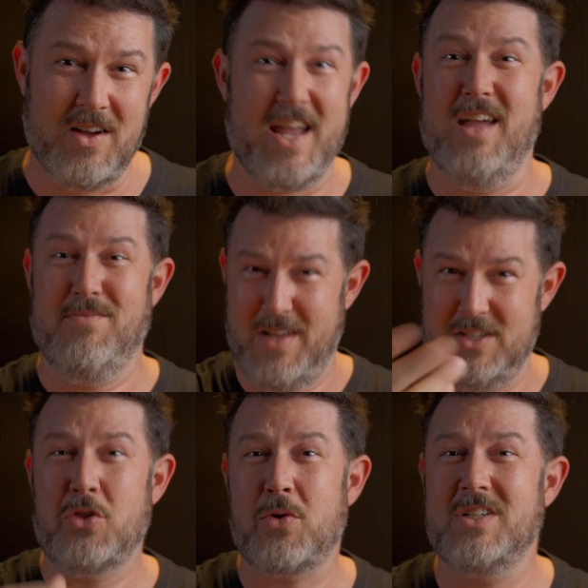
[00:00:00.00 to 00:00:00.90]
Again,
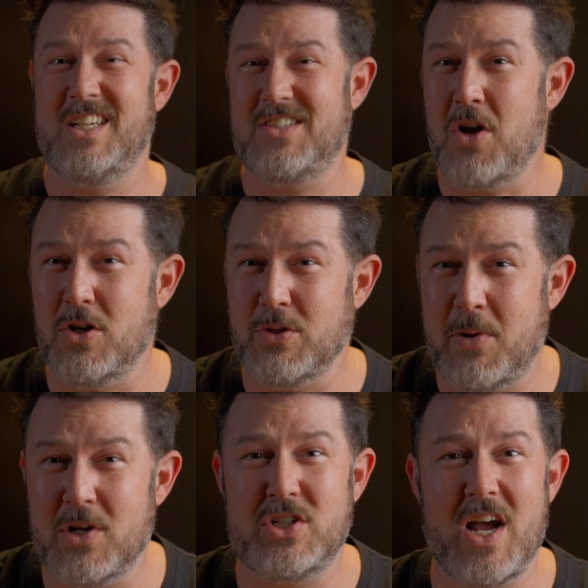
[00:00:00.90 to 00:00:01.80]
Insta360 calls it
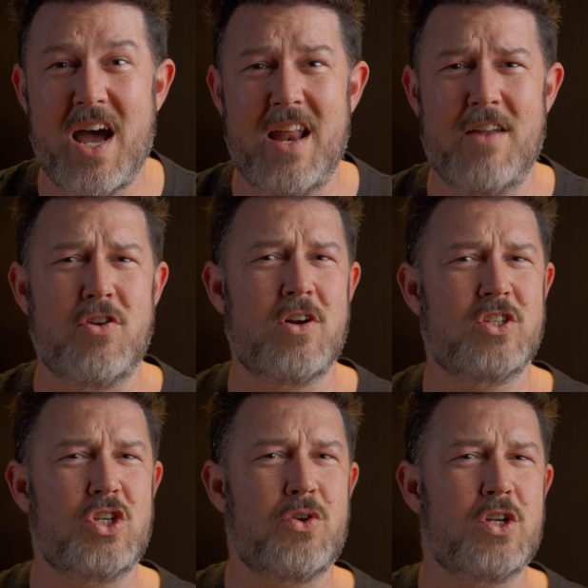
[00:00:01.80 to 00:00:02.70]
pure shot, and if you're in a
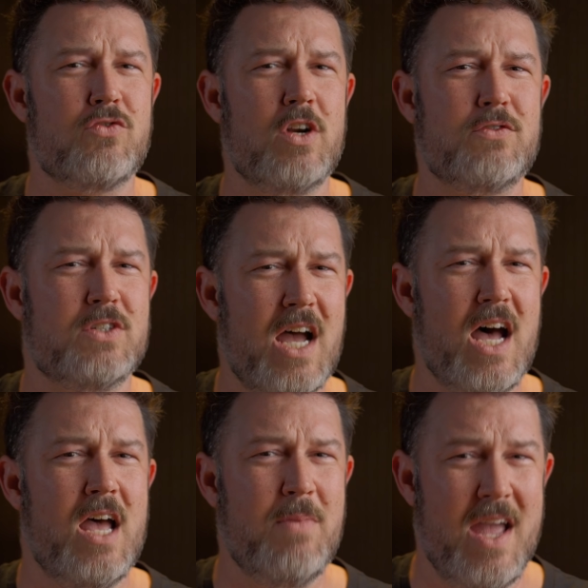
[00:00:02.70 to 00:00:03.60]
serious rush for
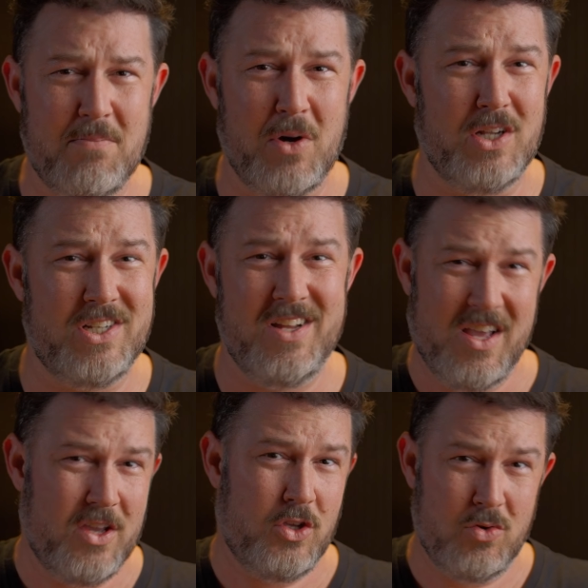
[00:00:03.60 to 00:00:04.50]
time and budget,
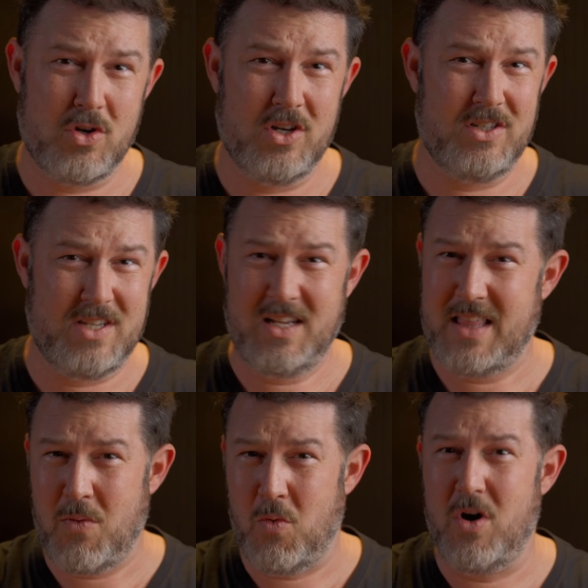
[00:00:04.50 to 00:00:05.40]
you could take
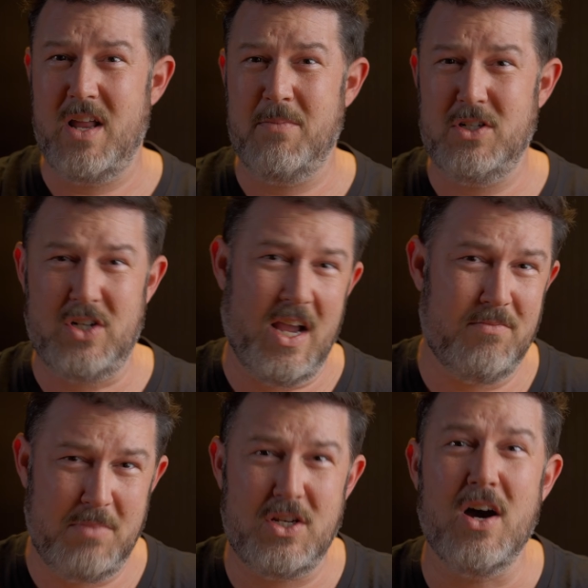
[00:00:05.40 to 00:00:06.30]
that one image
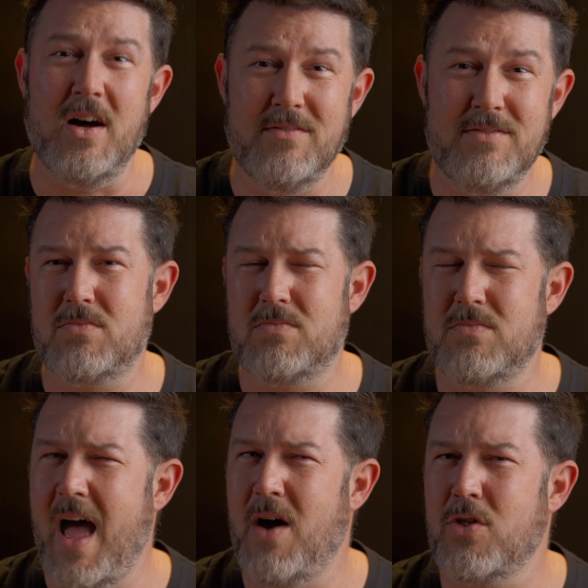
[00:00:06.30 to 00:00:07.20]
and be done.
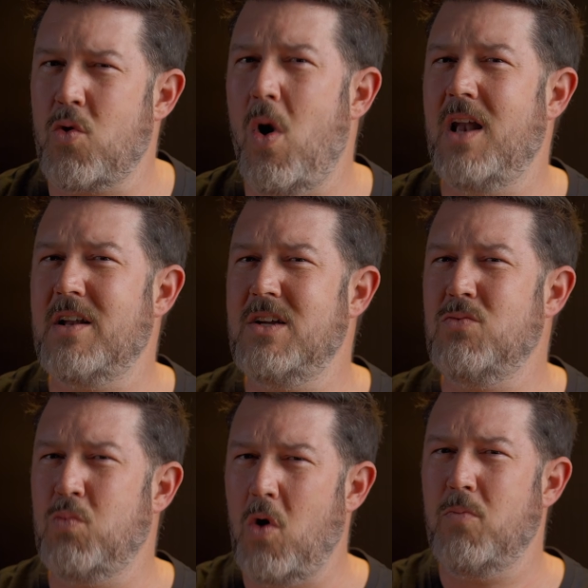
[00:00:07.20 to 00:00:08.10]
Now, the quality
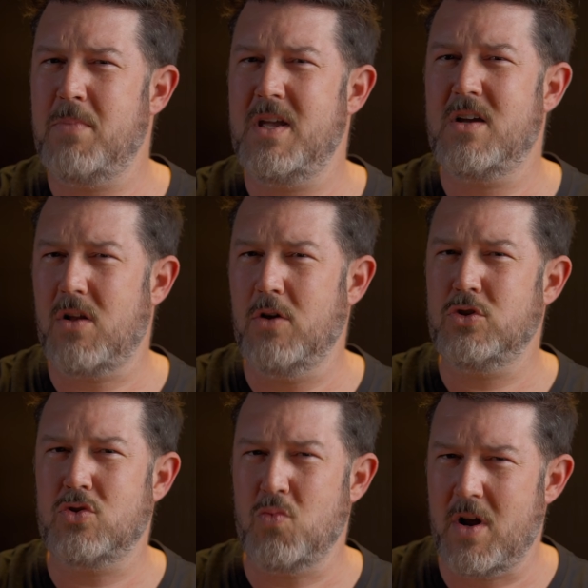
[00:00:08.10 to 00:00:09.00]
won't be
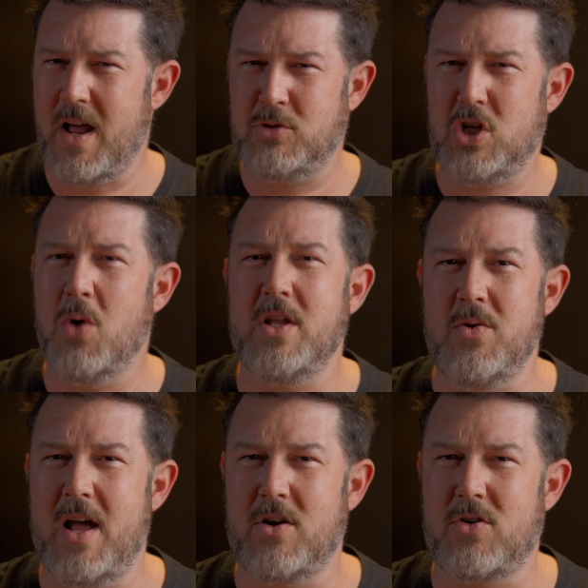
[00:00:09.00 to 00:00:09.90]
close to what I'm showing you
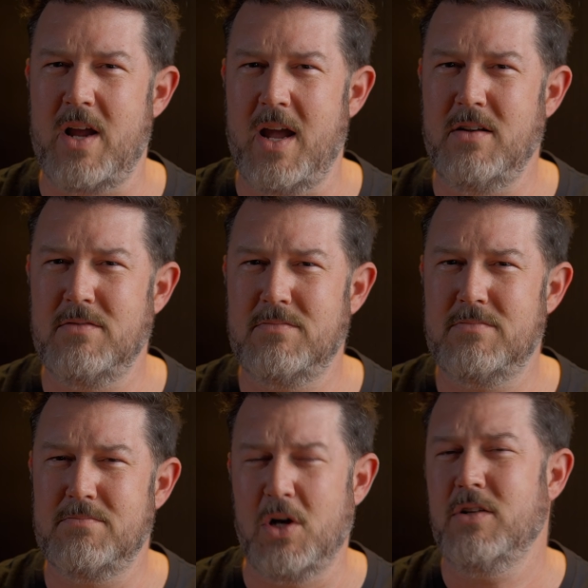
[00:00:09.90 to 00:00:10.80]
how to create,
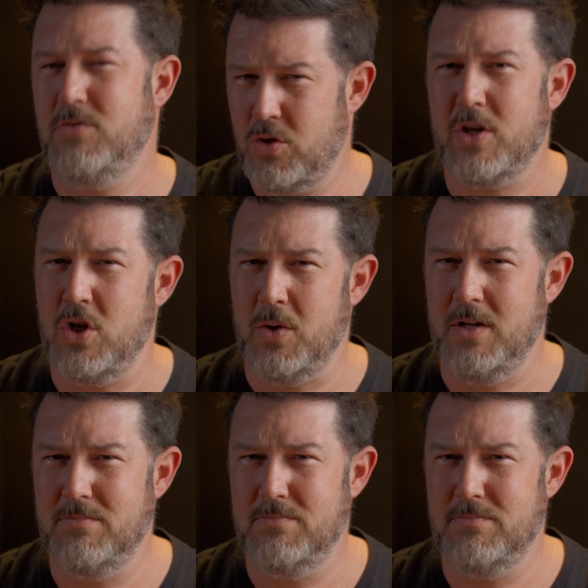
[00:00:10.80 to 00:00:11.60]
but you can do it.